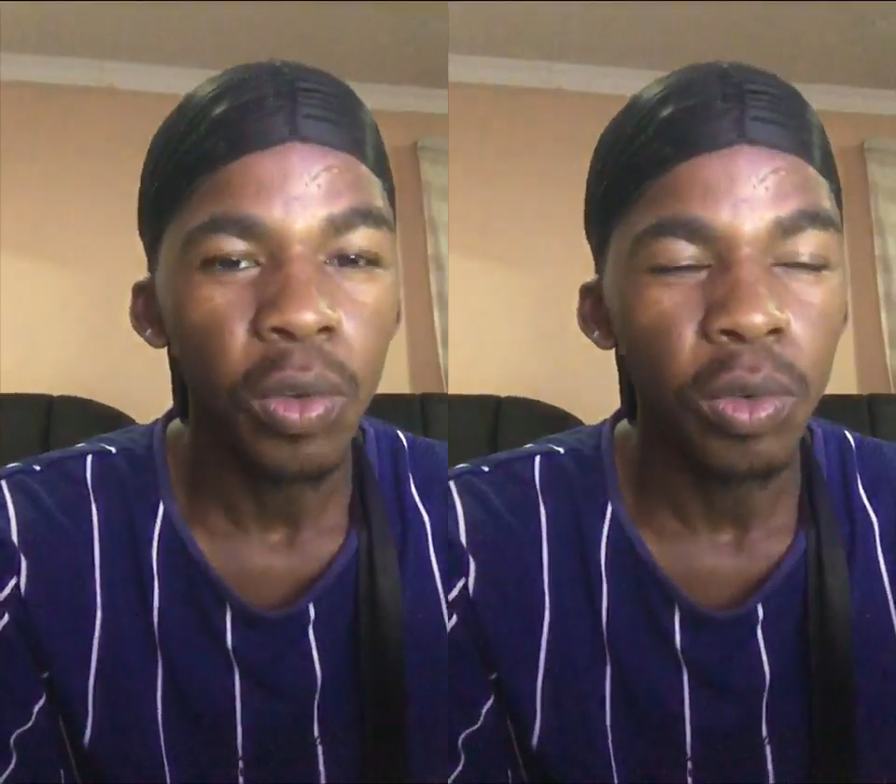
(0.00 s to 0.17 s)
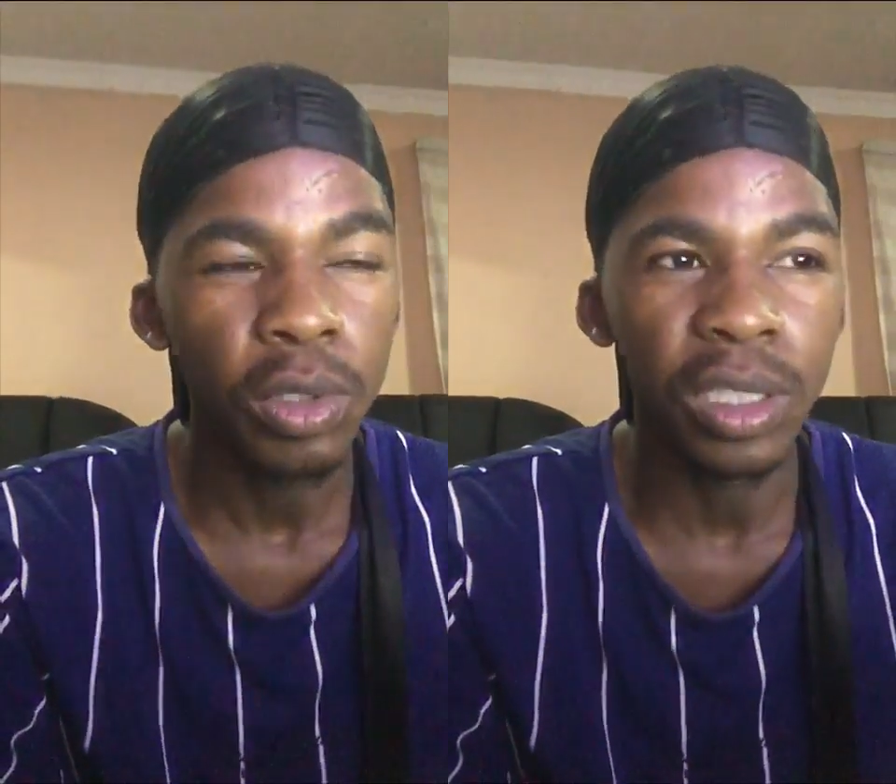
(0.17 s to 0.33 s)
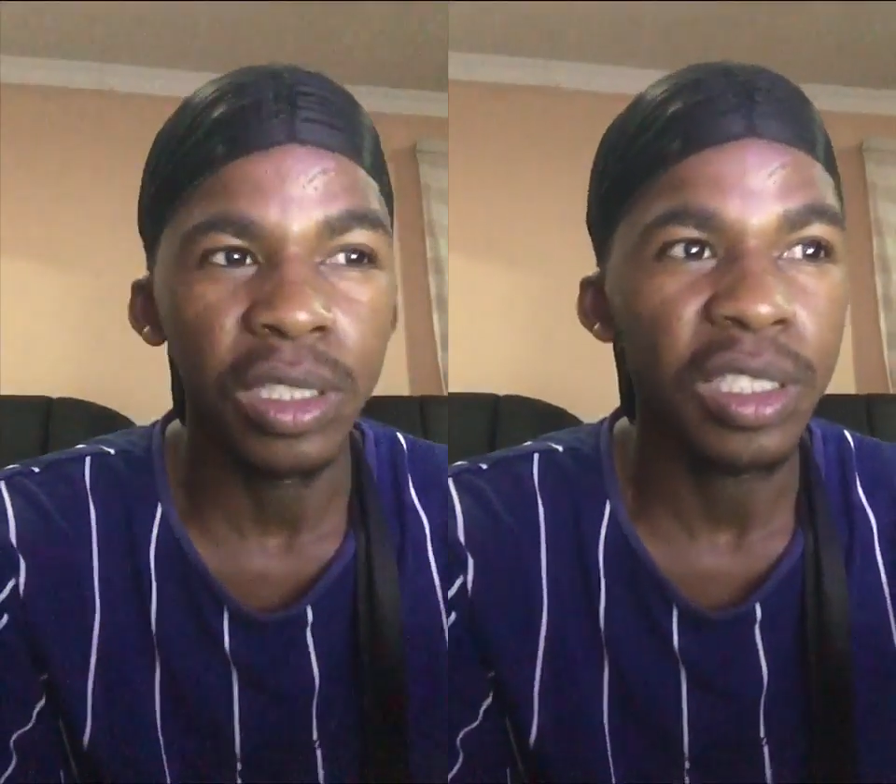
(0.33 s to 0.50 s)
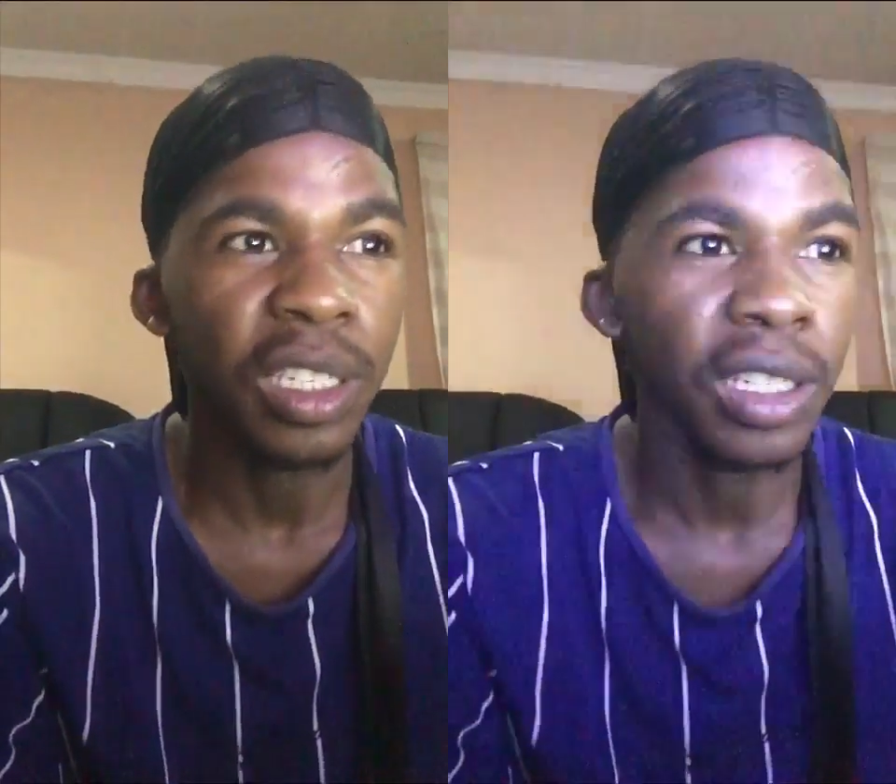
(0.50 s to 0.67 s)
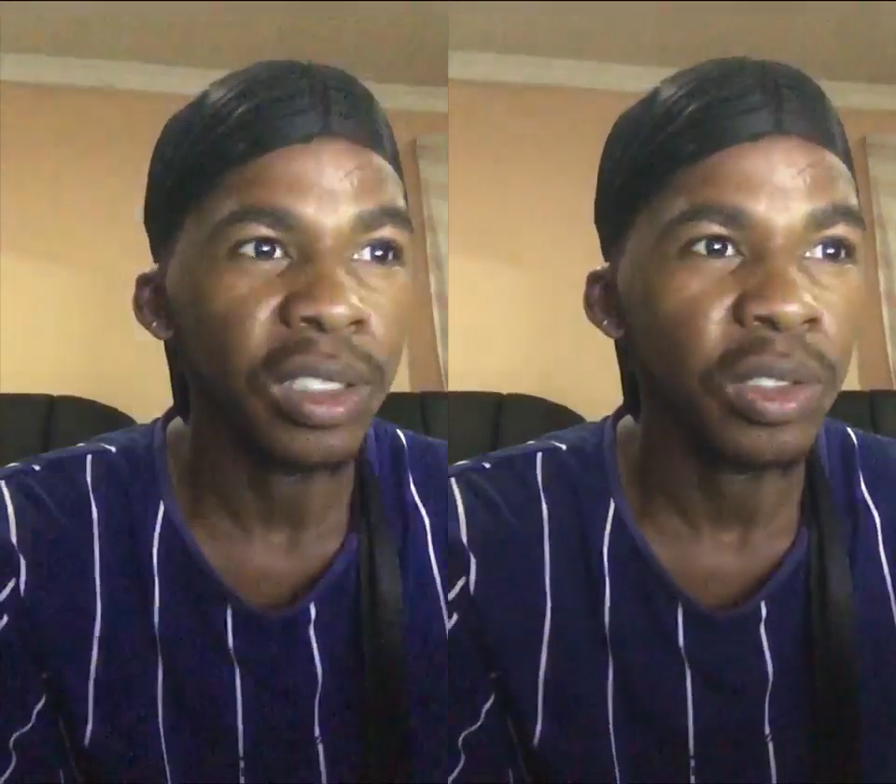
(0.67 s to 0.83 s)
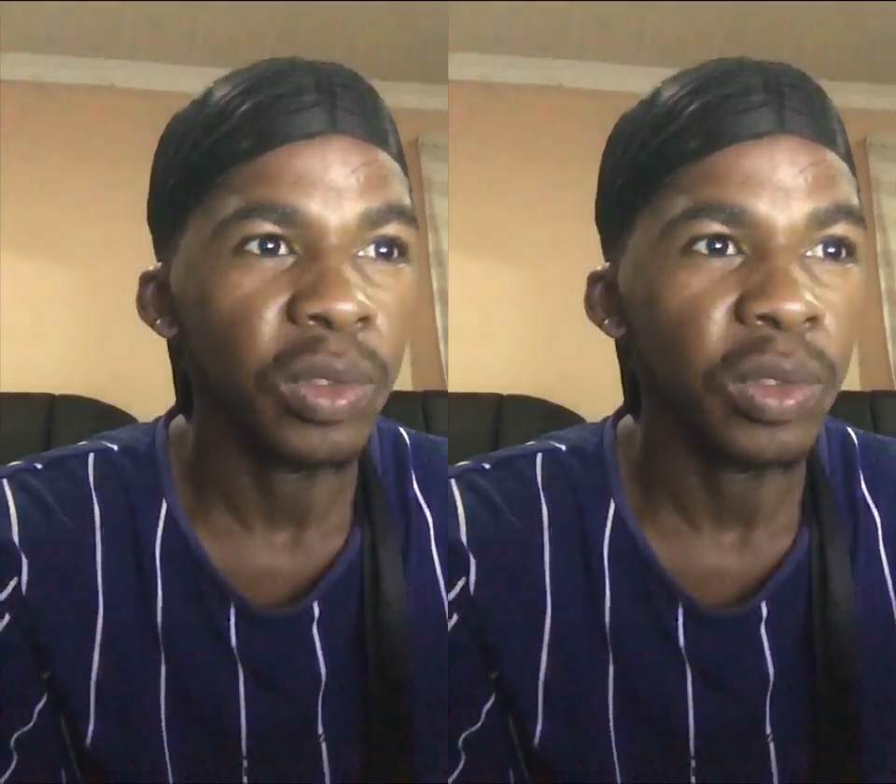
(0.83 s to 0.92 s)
who's in charge